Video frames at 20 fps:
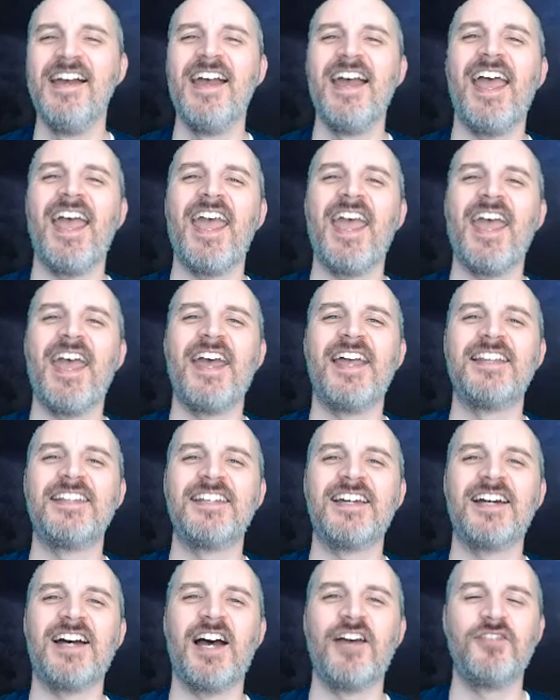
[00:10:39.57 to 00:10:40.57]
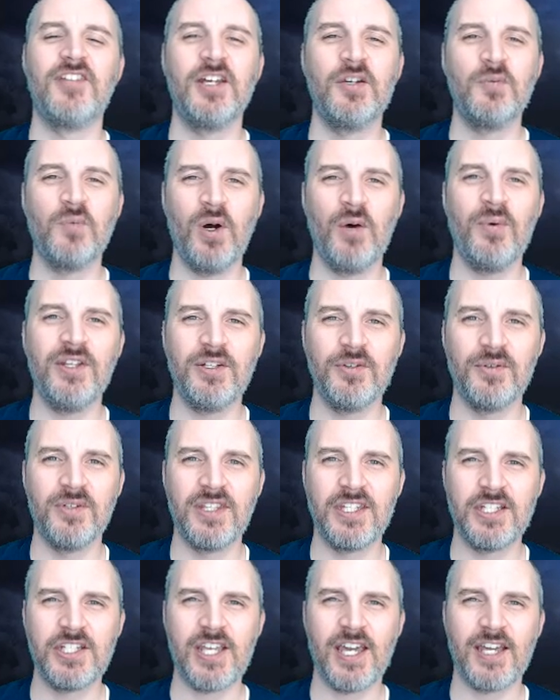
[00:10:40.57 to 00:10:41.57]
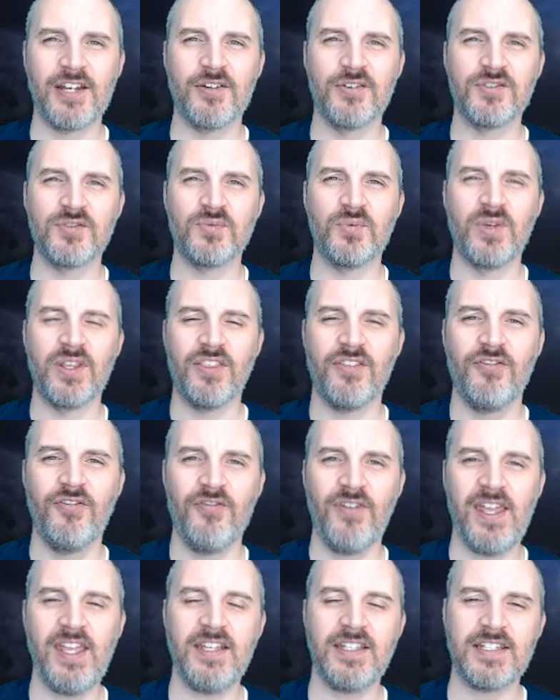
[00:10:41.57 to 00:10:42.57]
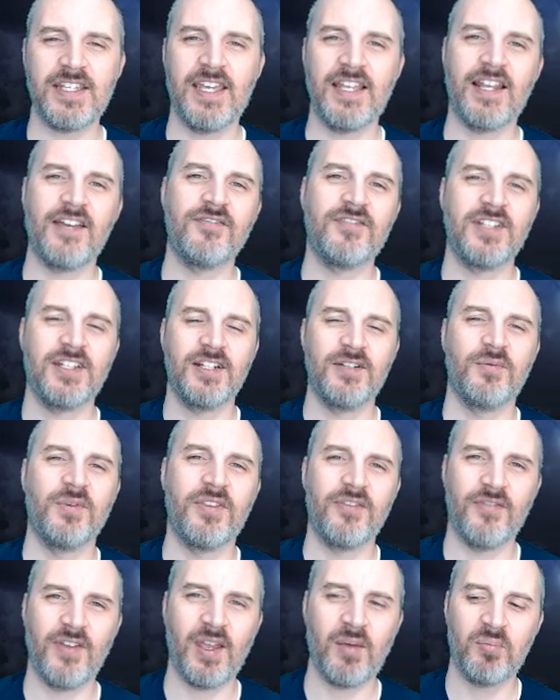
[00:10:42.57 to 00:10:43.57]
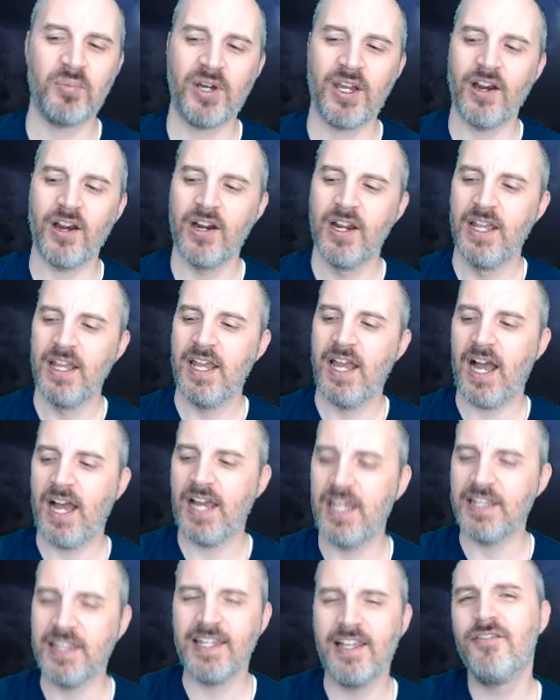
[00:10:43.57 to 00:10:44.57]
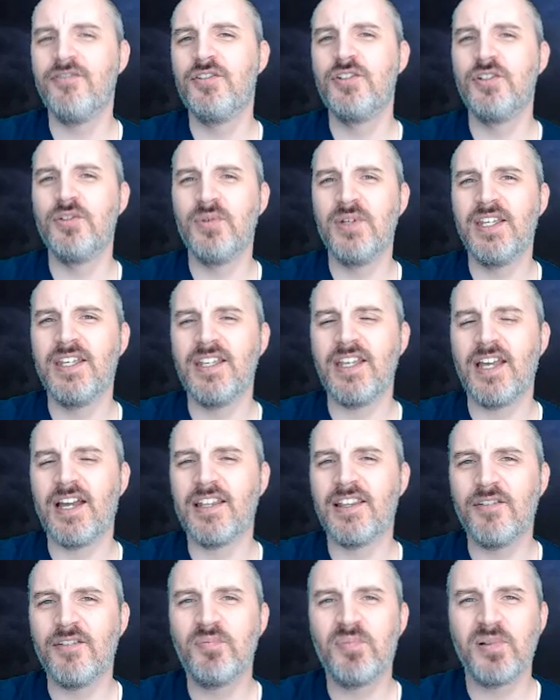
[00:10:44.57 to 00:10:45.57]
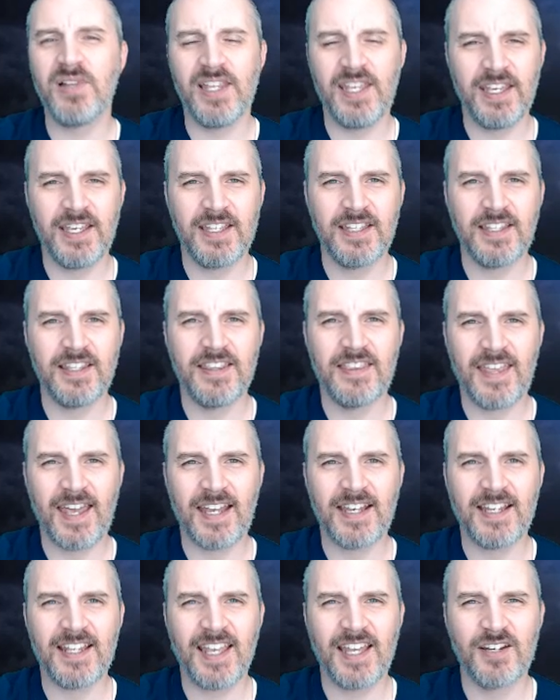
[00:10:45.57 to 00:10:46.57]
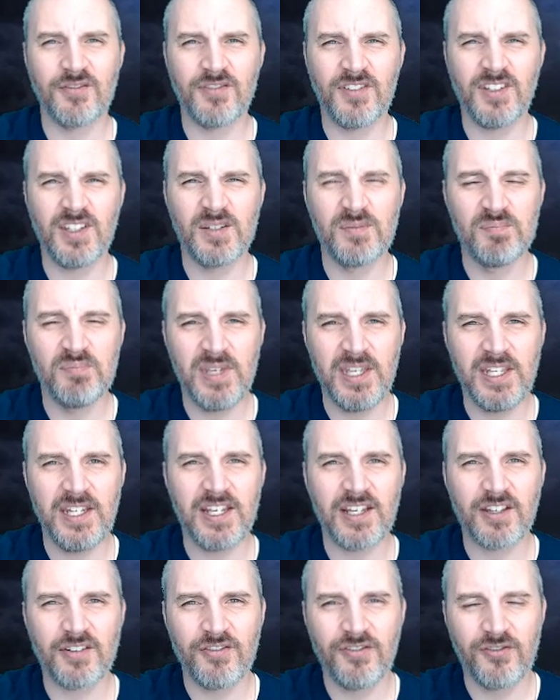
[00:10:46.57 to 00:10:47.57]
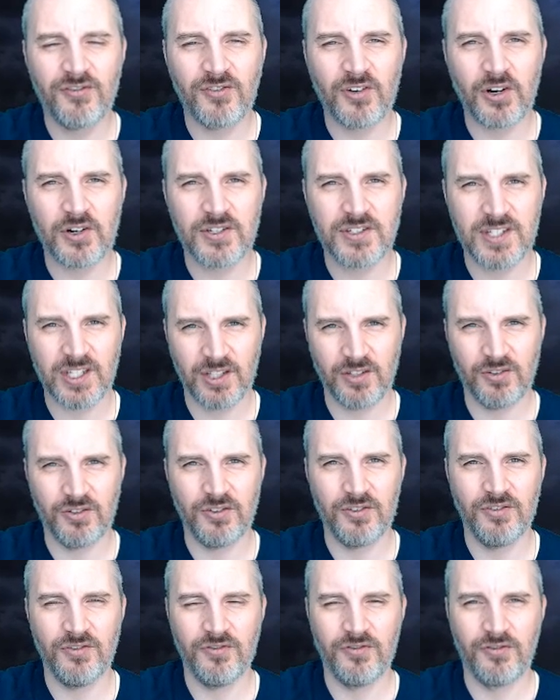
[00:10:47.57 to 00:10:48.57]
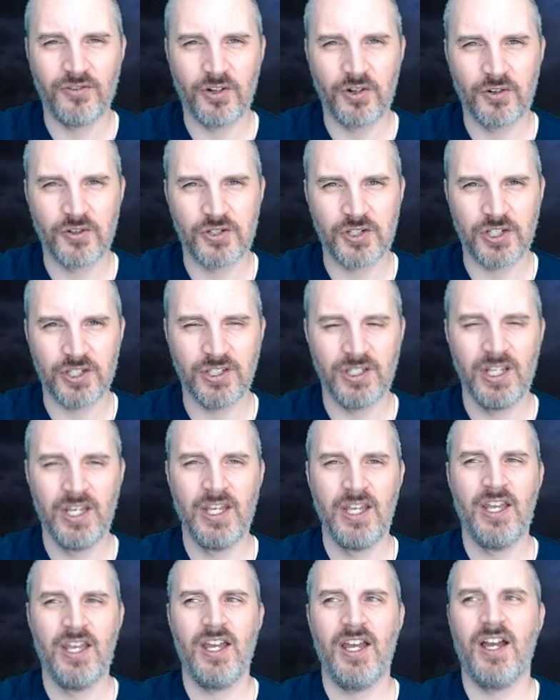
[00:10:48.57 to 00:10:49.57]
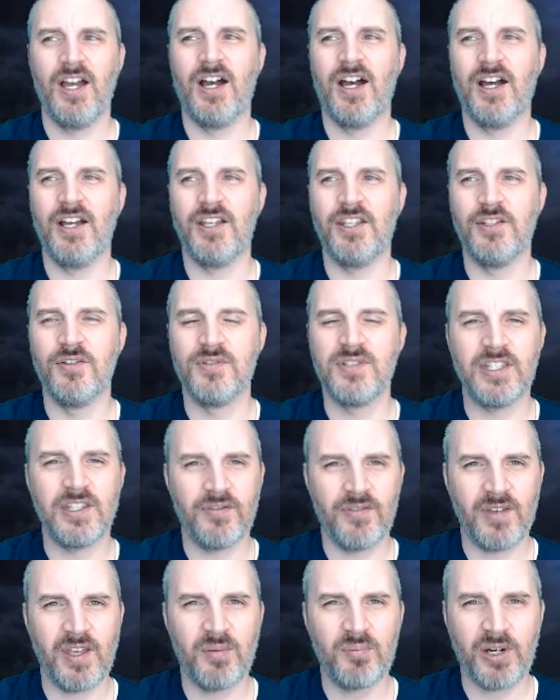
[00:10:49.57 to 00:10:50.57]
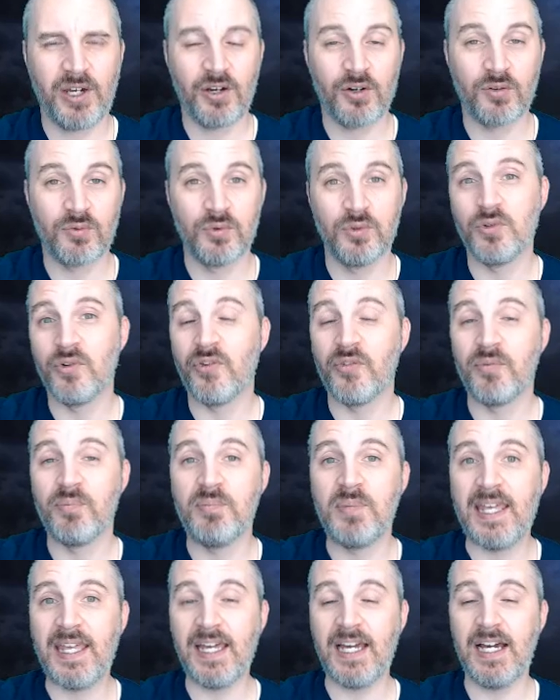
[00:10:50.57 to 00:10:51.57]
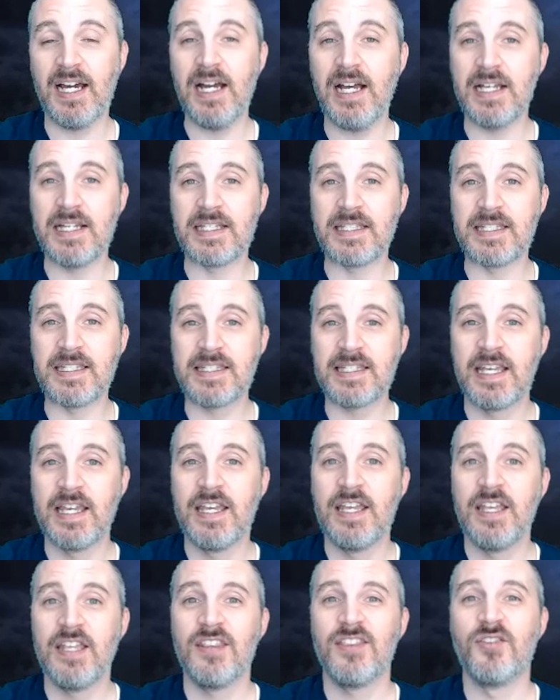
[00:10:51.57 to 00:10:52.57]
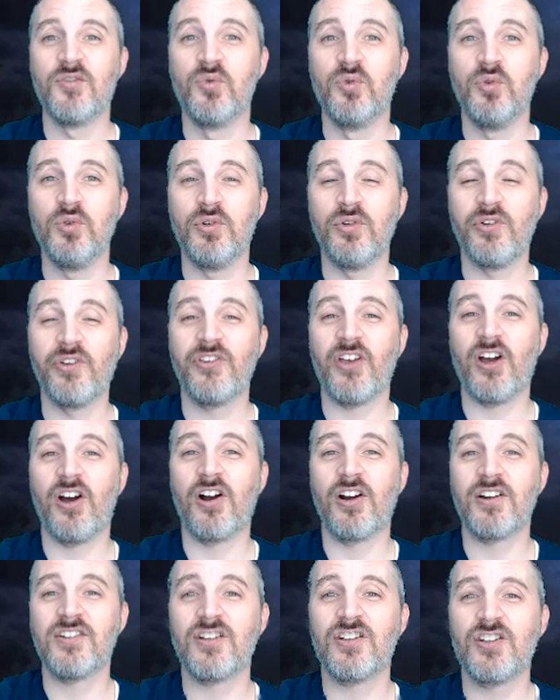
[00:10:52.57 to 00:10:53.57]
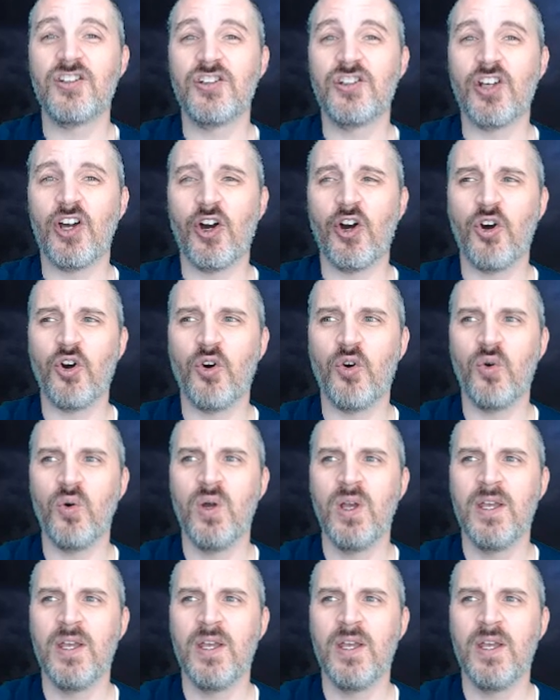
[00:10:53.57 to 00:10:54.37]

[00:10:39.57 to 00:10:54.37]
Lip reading: And I've done What We Do in the Shadows with Fate, and I've done it with Vampire. I love playing that kind of comedic, farcical version using the Vampire rules, because the rules are so